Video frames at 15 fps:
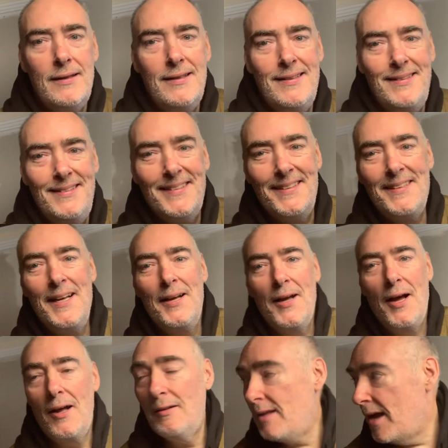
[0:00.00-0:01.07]

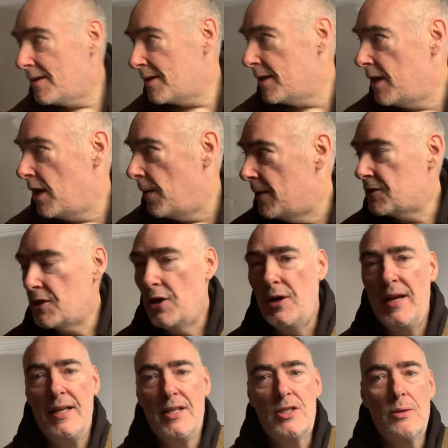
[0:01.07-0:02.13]
I don't know. I'll turn it
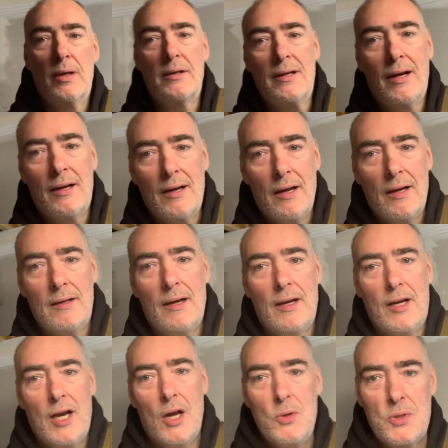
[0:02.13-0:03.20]
into a
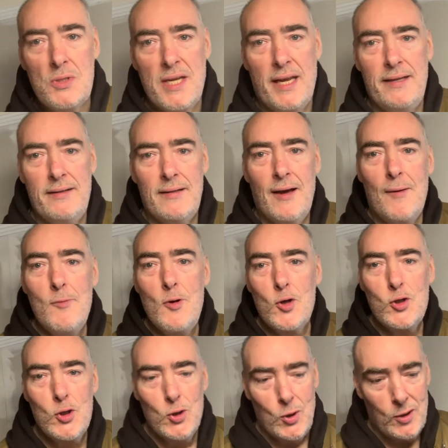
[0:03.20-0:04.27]
coat stand. I'm not
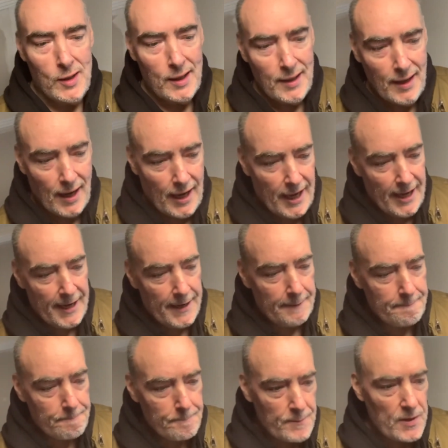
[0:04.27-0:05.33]
sure.
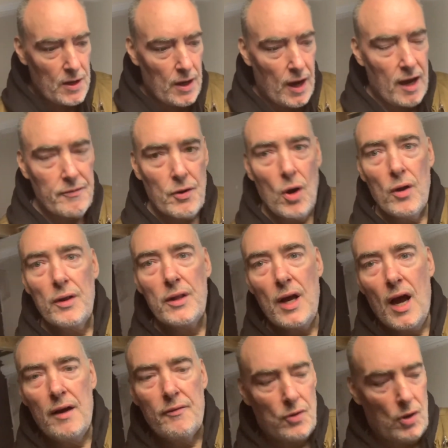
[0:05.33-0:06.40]
I've got
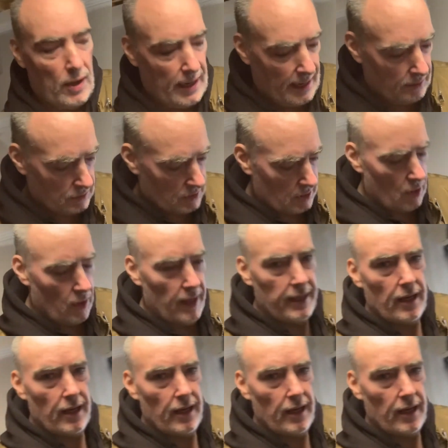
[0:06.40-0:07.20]
outside.